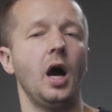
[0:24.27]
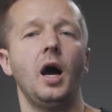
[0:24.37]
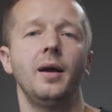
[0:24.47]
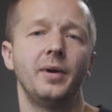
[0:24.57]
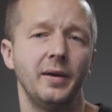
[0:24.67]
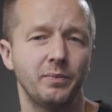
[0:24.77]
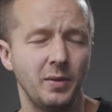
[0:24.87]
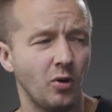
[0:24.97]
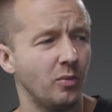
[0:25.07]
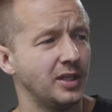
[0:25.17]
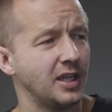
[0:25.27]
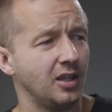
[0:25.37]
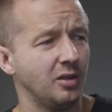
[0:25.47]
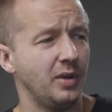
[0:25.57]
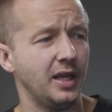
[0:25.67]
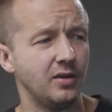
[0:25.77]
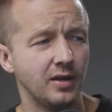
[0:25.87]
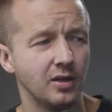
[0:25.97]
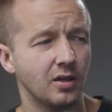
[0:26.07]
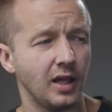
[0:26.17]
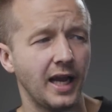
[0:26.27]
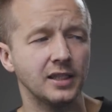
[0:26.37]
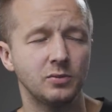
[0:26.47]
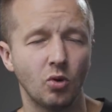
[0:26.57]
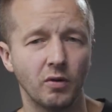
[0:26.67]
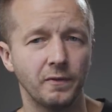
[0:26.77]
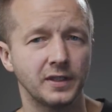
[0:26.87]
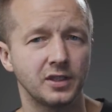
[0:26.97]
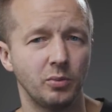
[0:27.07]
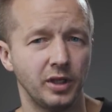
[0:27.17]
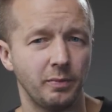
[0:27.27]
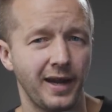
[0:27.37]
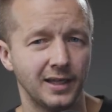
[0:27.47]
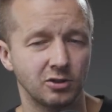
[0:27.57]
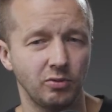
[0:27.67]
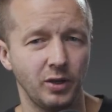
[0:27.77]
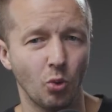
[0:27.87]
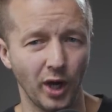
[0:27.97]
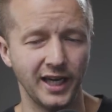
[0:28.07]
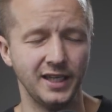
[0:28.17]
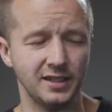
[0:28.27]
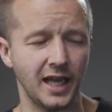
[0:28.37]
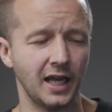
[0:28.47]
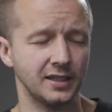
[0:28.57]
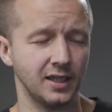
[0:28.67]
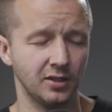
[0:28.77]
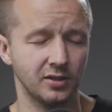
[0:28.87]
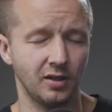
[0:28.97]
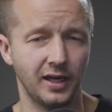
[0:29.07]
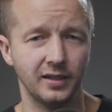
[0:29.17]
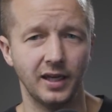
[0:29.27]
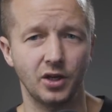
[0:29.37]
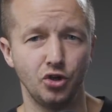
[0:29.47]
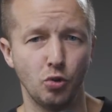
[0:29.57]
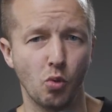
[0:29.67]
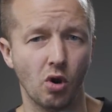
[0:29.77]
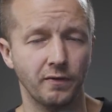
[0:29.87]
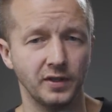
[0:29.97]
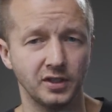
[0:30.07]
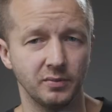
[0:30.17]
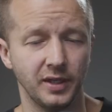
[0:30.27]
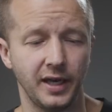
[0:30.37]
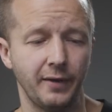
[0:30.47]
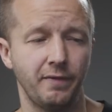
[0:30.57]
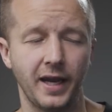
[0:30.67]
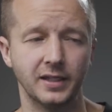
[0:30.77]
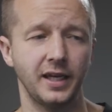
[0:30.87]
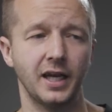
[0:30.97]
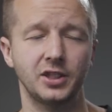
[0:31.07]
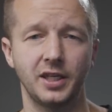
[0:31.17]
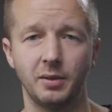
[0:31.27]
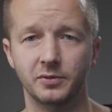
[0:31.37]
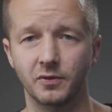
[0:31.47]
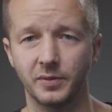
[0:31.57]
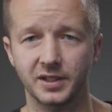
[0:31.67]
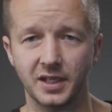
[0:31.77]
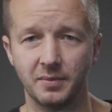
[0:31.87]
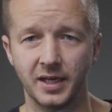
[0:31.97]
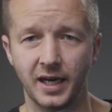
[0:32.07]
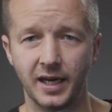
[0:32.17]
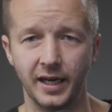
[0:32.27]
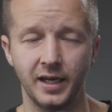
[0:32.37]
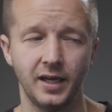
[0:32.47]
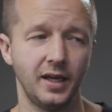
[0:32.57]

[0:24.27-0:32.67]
Uh, but people have been telling me glassmorphism in the past week. What is that? It sounds a lot like neumorphism. And in fact, it actually comes from the same guy.